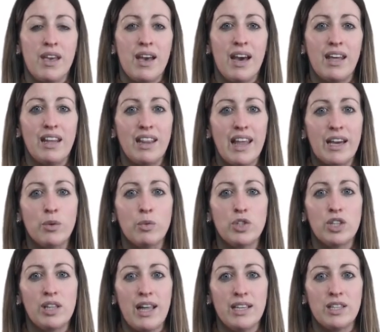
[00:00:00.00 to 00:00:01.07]
and a language
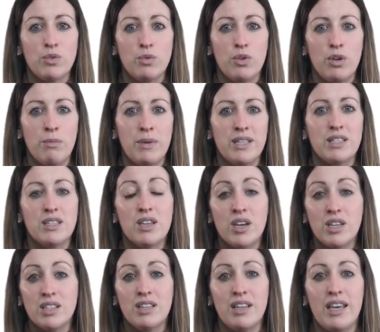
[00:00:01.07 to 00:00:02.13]
classroom is
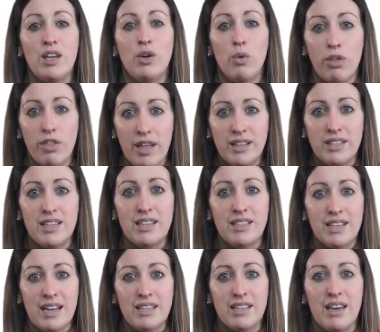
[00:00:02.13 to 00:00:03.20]
certainly an authentic
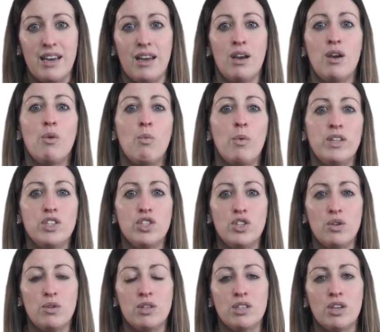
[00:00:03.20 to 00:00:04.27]
setting when
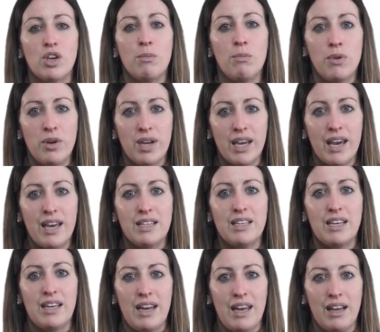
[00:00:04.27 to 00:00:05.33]
students are communicating
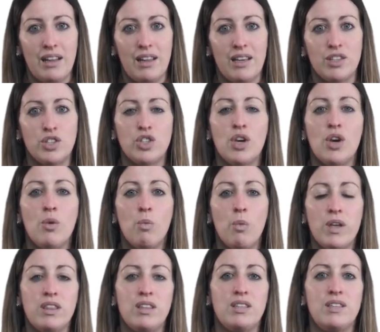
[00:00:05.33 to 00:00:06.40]
in English
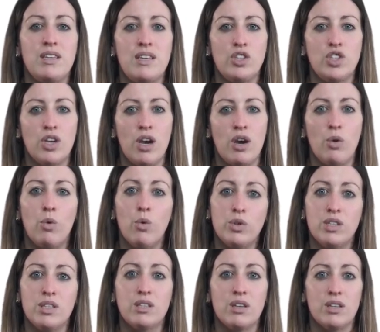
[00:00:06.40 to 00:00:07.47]
with the teacher or
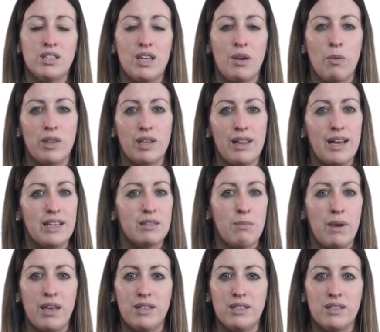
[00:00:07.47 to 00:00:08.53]
discussing with
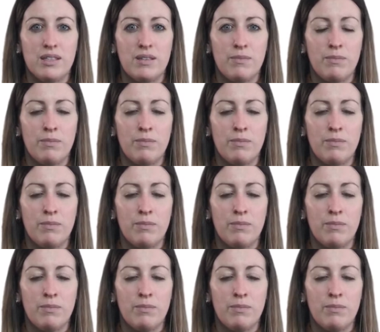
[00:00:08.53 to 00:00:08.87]
classmates.